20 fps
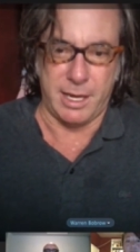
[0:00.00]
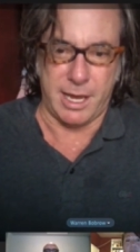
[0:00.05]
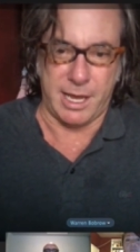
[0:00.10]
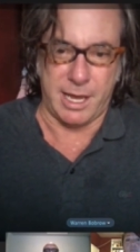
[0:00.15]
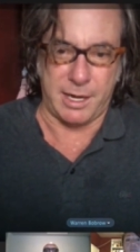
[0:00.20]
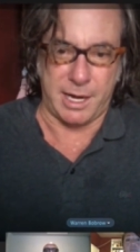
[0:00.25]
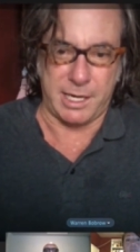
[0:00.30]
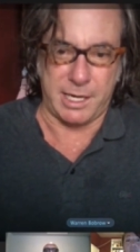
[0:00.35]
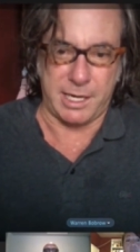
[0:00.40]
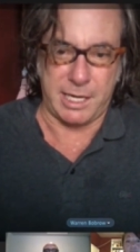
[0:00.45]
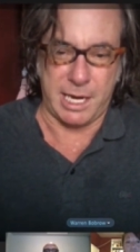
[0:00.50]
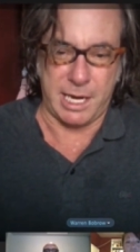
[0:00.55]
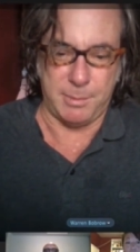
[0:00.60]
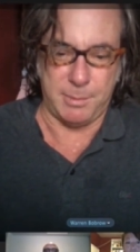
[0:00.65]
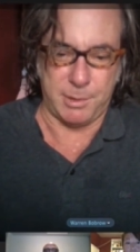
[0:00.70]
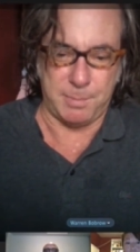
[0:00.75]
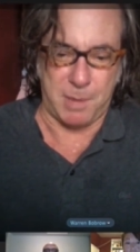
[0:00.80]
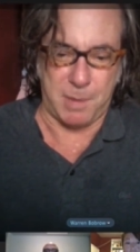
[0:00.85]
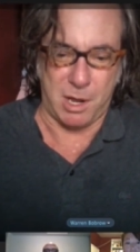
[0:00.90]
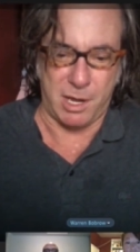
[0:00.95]
And I came
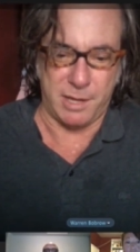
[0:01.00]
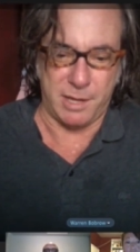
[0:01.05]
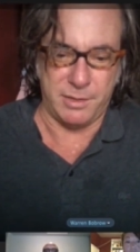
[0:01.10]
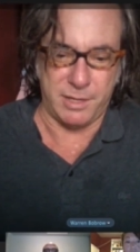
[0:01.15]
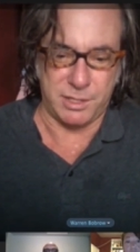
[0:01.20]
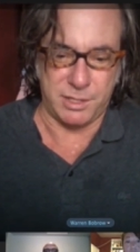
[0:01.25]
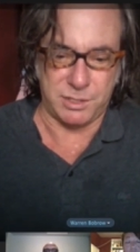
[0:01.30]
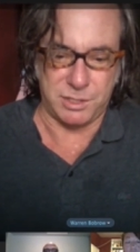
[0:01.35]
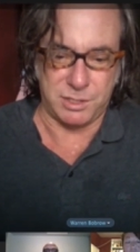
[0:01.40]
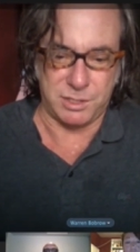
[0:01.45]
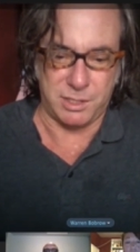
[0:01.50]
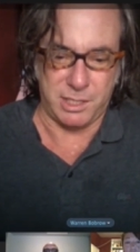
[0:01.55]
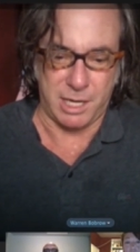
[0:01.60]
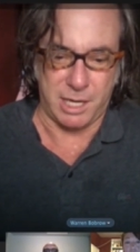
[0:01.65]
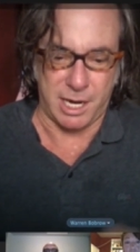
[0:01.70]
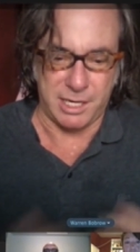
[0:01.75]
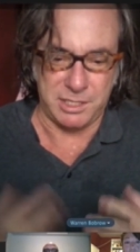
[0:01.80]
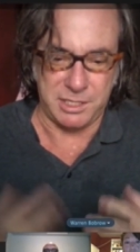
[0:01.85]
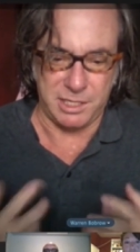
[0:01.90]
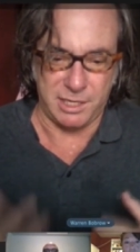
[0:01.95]
upon the
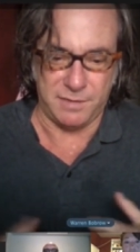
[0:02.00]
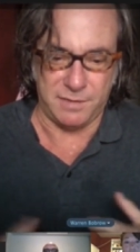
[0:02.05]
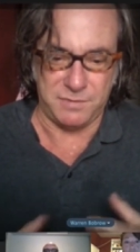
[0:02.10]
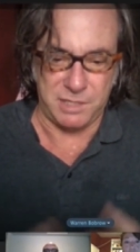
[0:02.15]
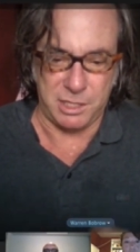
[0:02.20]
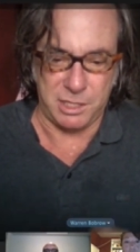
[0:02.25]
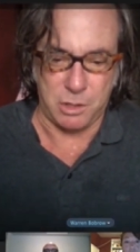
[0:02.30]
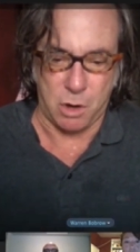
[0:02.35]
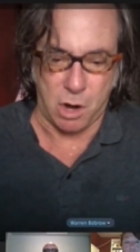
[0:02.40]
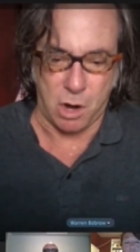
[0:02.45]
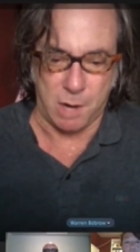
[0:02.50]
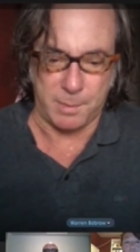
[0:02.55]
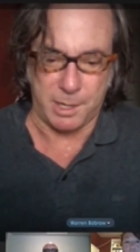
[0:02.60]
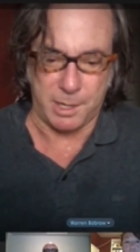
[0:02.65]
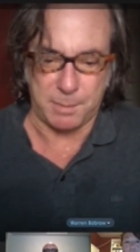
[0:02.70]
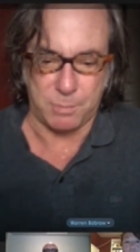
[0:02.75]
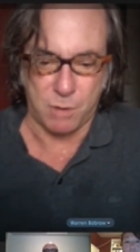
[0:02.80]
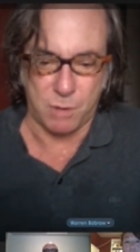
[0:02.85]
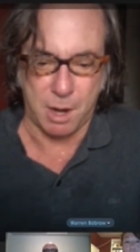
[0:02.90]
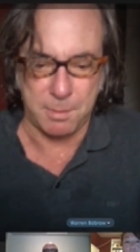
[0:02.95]
idea of
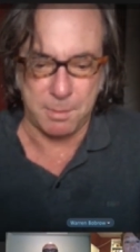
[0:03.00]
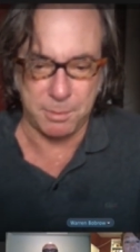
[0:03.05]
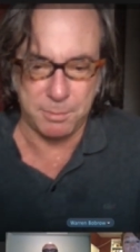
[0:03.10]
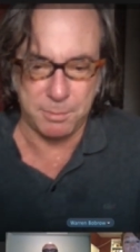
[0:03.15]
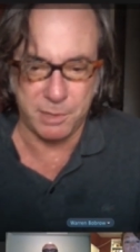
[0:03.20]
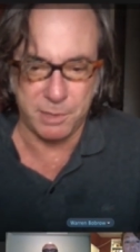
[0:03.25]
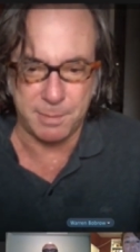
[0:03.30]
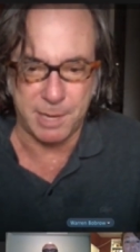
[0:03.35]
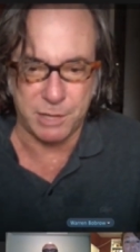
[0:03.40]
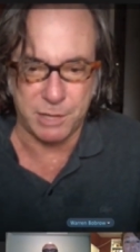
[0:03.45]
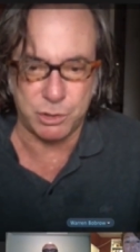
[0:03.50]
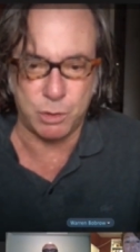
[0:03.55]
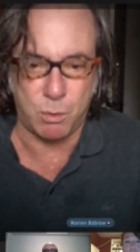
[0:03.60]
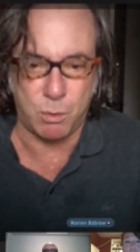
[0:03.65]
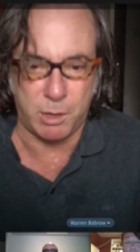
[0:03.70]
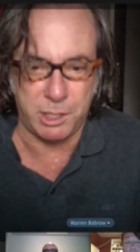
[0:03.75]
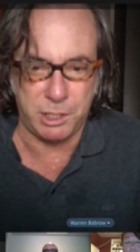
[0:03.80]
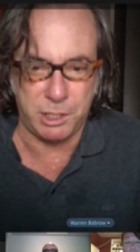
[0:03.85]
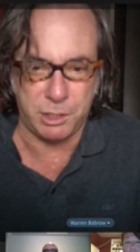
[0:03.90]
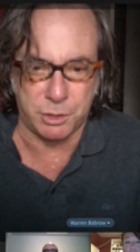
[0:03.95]
decarbing probably about
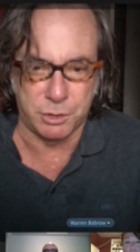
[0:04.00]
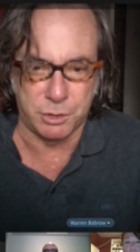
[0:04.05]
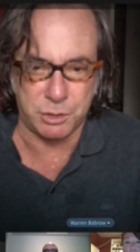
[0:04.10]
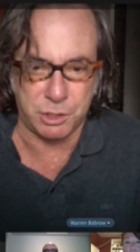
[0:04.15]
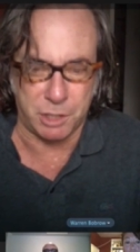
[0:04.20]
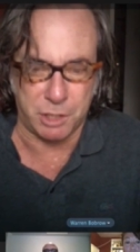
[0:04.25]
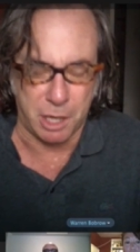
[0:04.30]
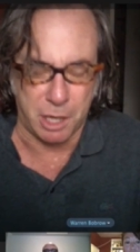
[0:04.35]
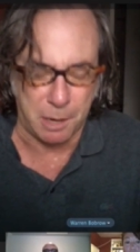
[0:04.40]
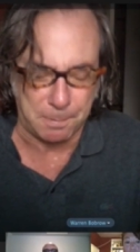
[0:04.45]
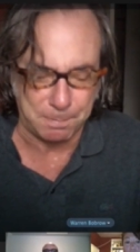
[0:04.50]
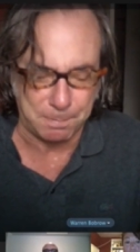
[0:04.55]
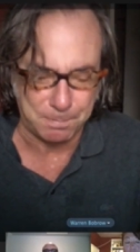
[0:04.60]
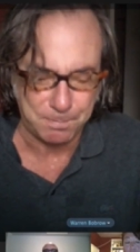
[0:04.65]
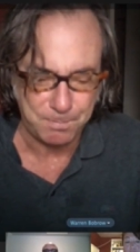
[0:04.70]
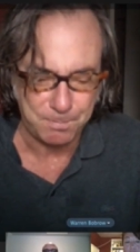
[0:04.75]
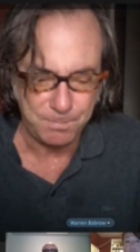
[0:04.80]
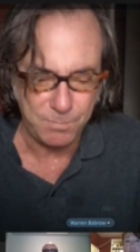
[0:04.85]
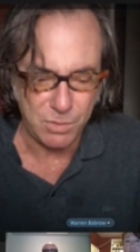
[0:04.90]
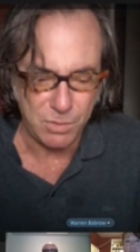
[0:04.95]
20 years ago
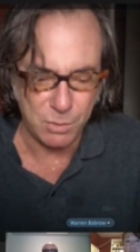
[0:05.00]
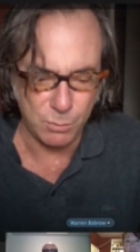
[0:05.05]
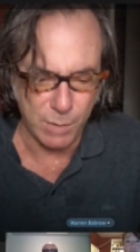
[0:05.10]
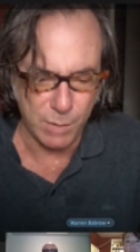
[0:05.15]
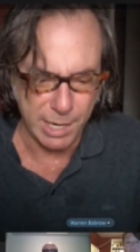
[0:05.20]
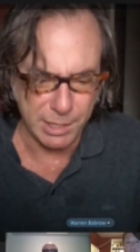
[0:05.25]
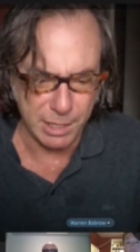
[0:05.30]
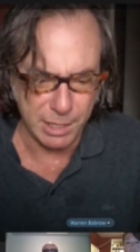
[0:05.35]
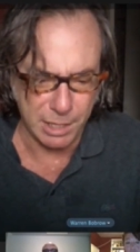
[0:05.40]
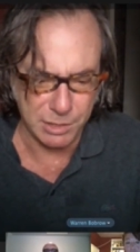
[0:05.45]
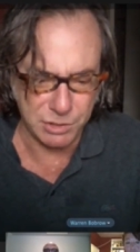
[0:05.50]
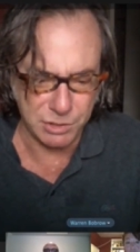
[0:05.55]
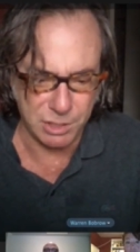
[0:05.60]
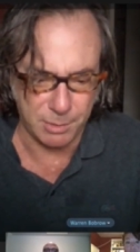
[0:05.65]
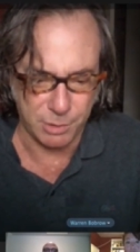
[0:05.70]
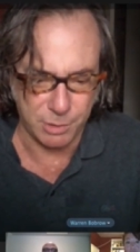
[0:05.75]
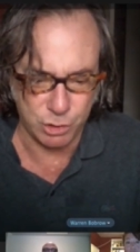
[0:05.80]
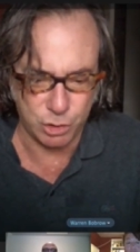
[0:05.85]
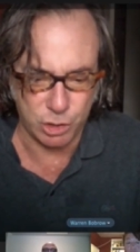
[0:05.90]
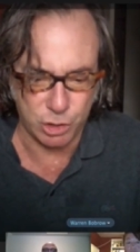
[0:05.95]
when
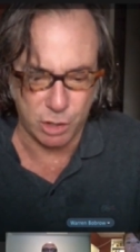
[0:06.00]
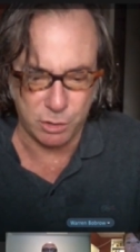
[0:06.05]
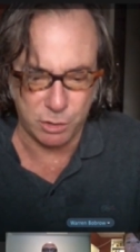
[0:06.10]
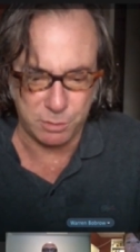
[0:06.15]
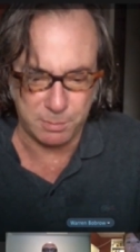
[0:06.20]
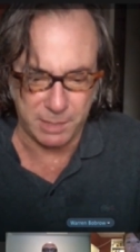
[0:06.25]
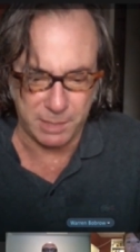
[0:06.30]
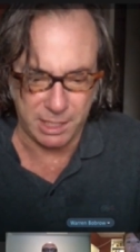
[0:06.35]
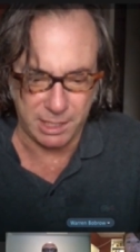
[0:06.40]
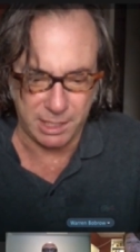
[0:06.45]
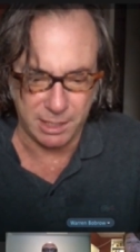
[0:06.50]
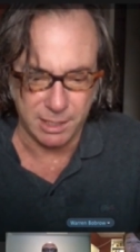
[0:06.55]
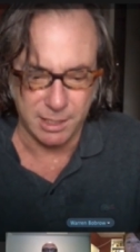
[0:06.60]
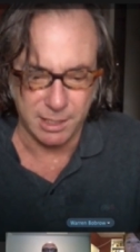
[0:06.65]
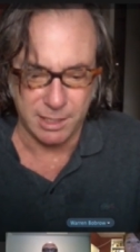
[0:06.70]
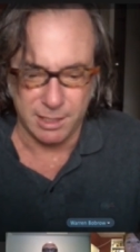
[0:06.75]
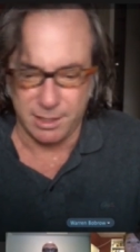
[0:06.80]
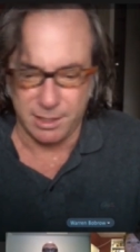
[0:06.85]
someone showed me,